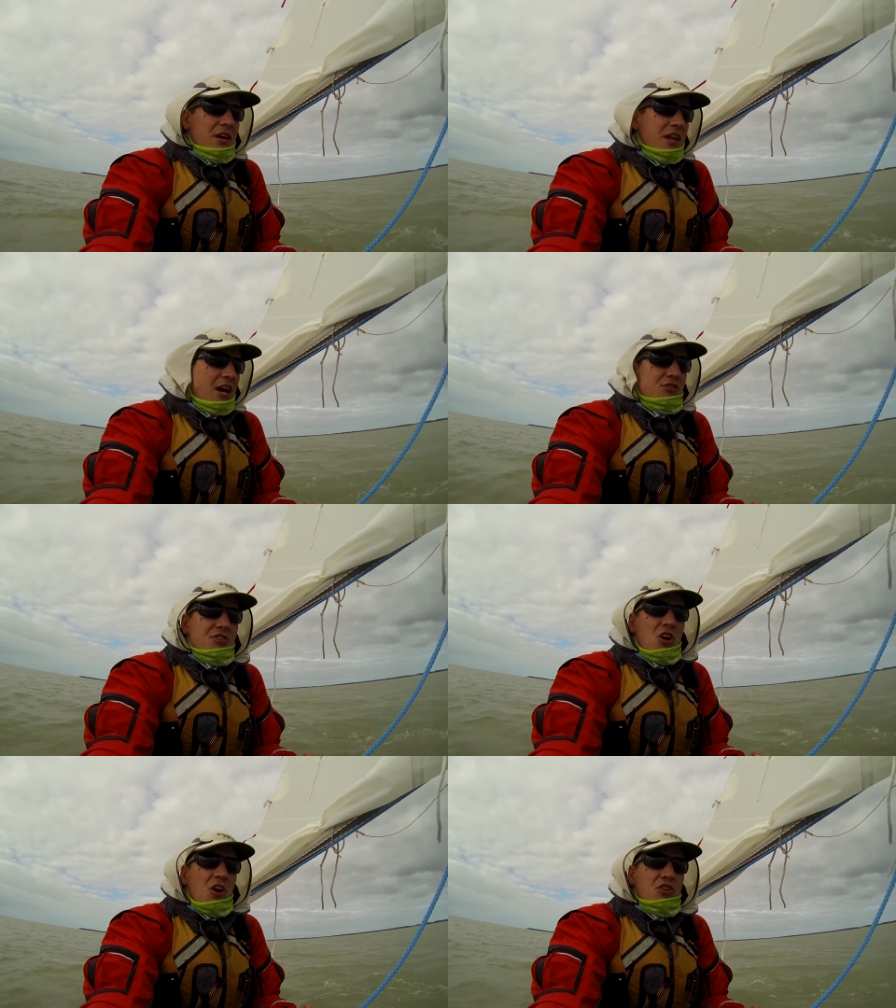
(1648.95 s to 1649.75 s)
It actually
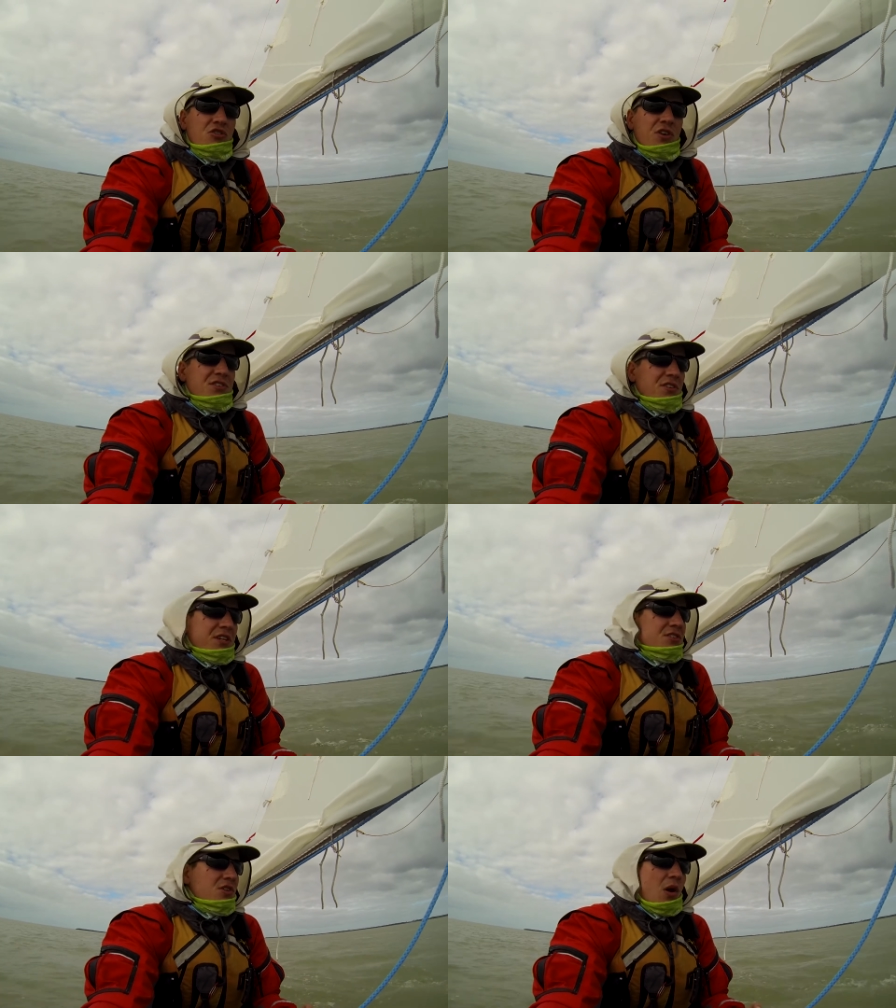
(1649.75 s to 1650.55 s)
started
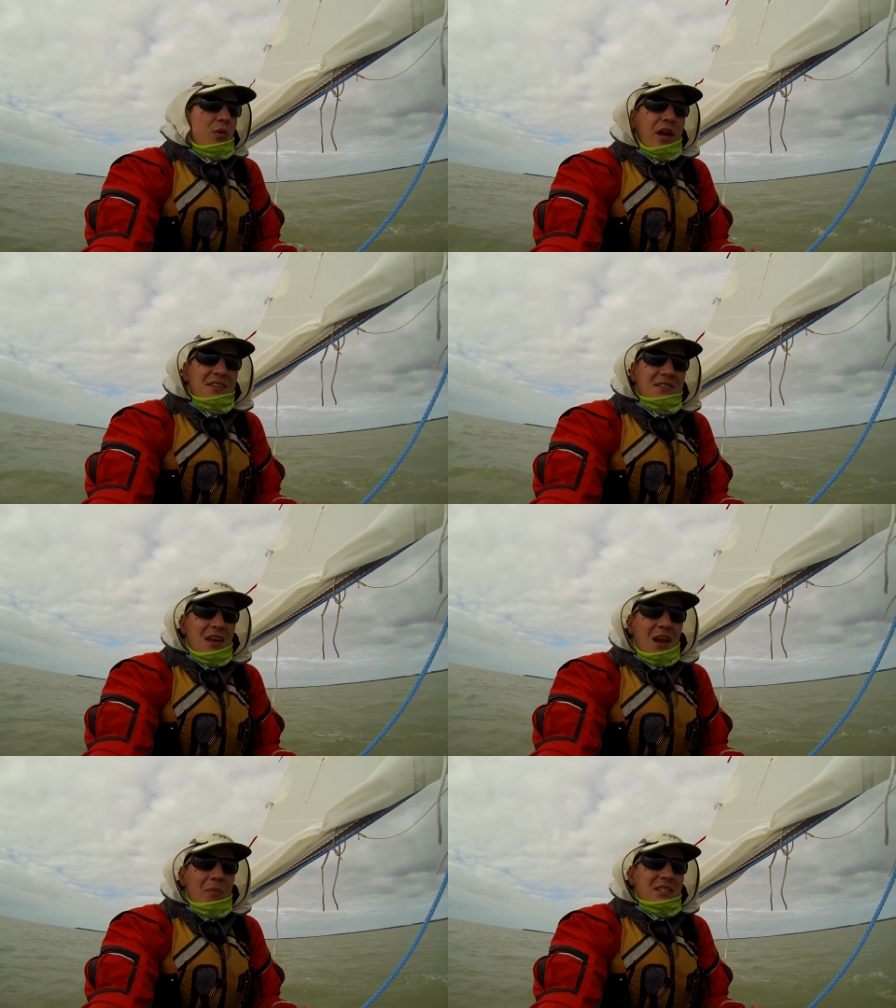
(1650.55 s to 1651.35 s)
drizzling, so I went ahead and
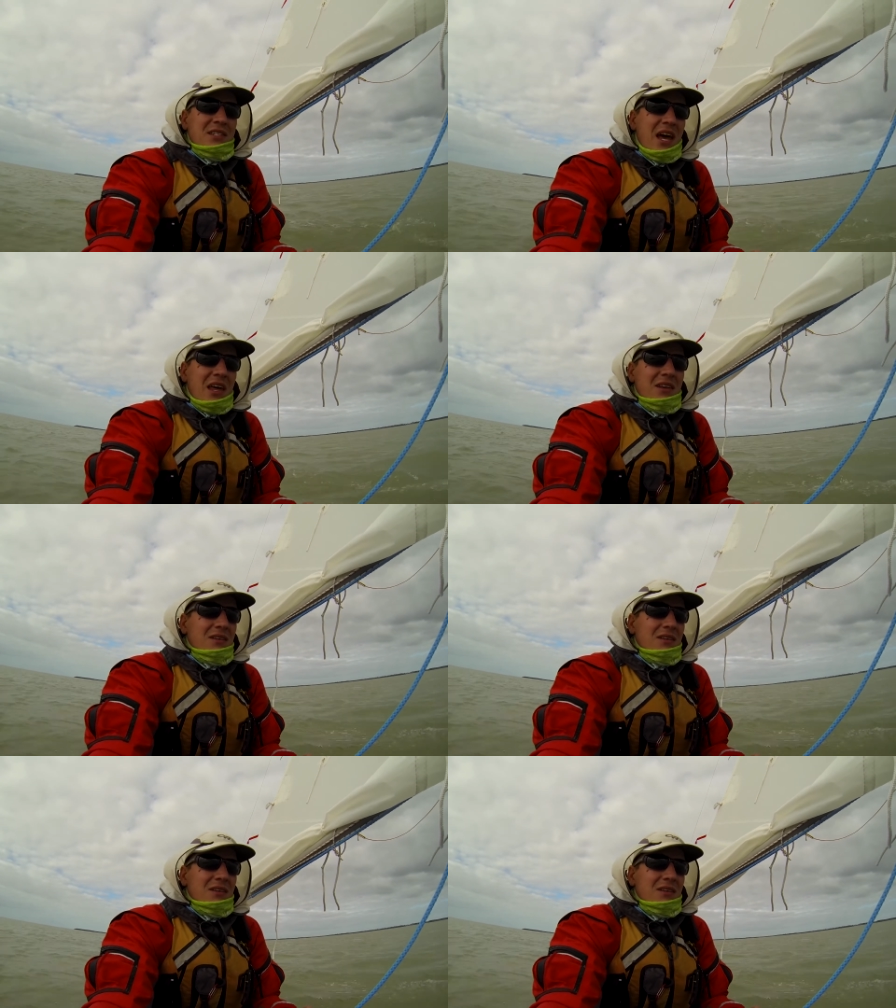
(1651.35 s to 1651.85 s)
set up my tent.